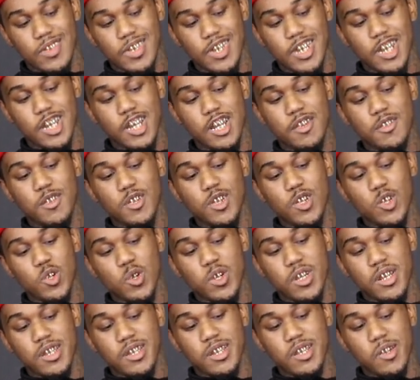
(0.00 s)
Love or
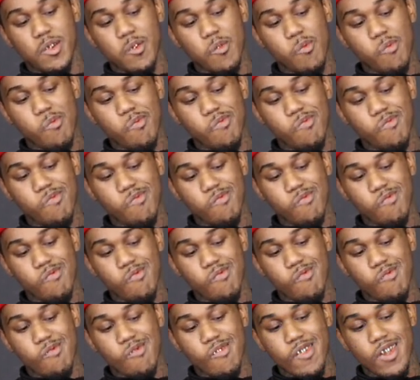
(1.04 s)
loyalty?
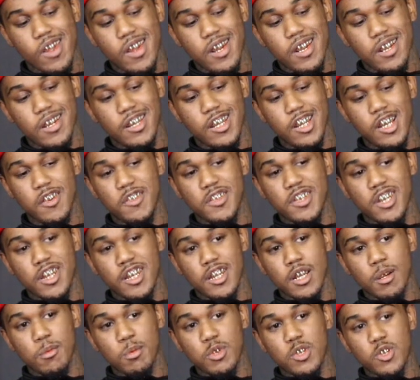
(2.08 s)
Love is a
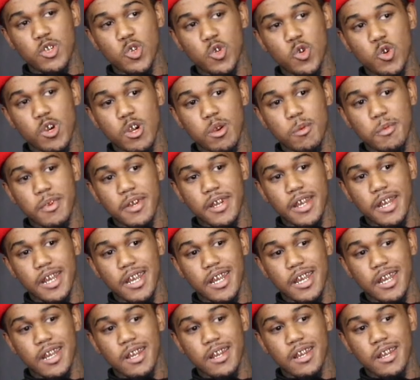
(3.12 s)
double sword,
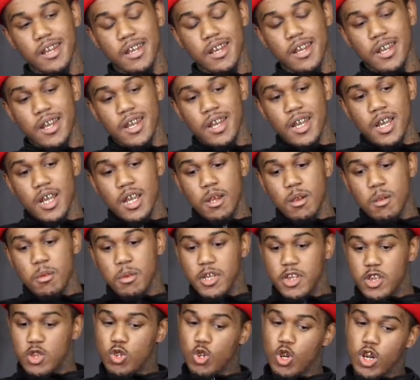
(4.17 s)
man.
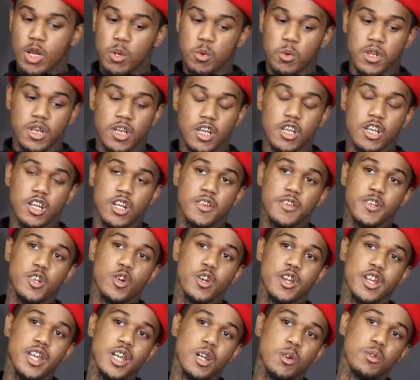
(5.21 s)
It started with love, it's
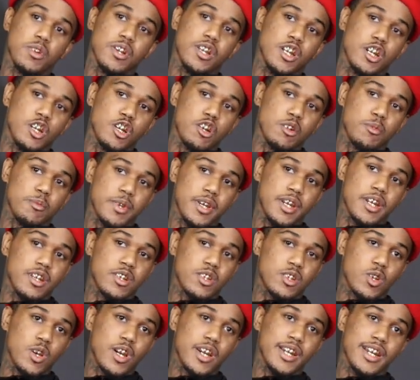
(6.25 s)
going to end with love, man.
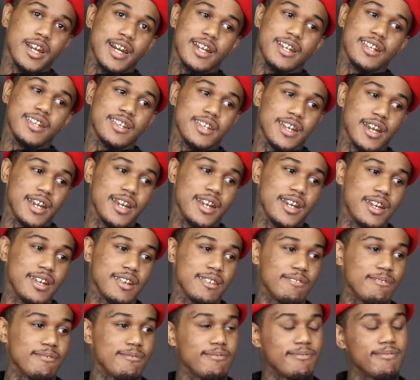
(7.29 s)
So I got to say,
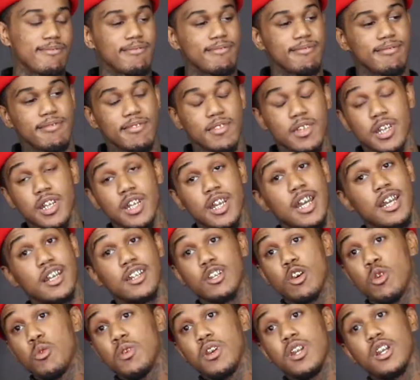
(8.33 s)
I got to
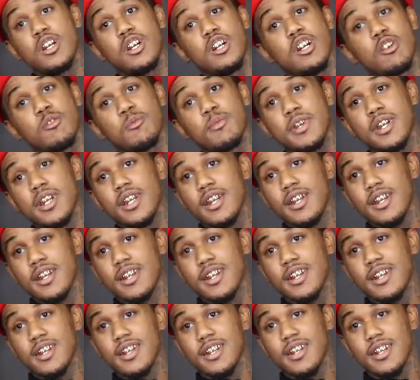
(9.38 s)
go with love, man.
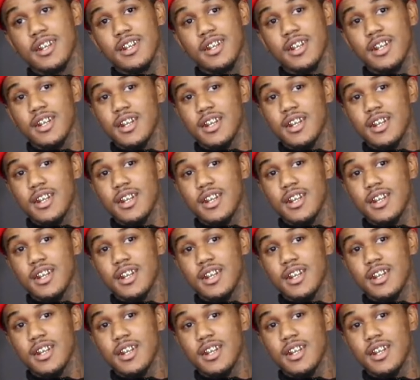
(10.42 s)
Yeah.